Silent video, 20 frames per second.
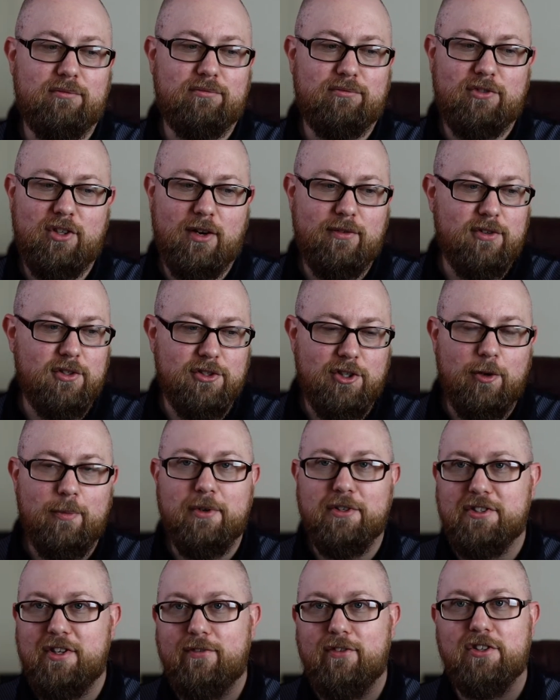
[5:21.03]
Covers
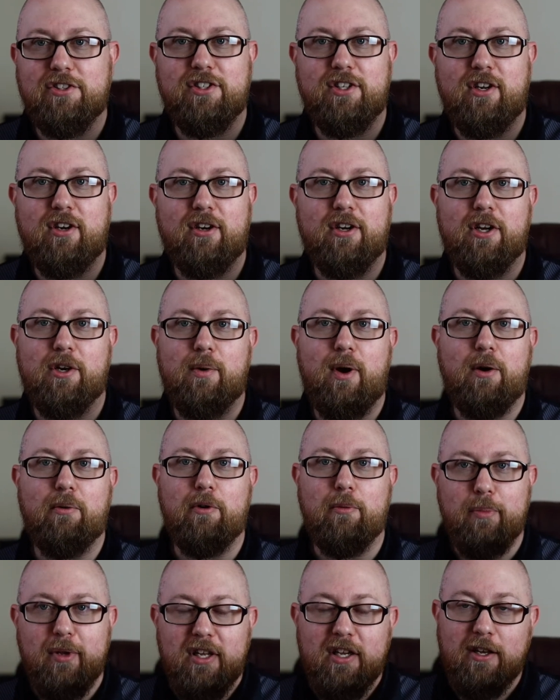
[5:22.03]
almost every scenario I
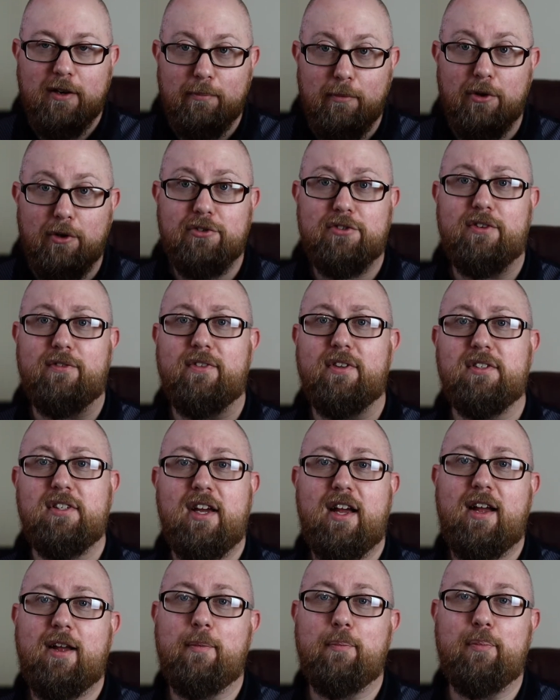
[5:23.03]
would be in most of the
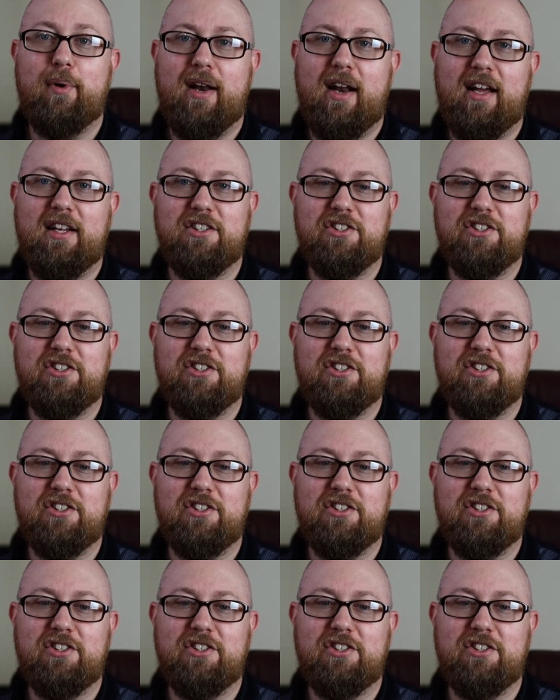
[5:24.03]
time, but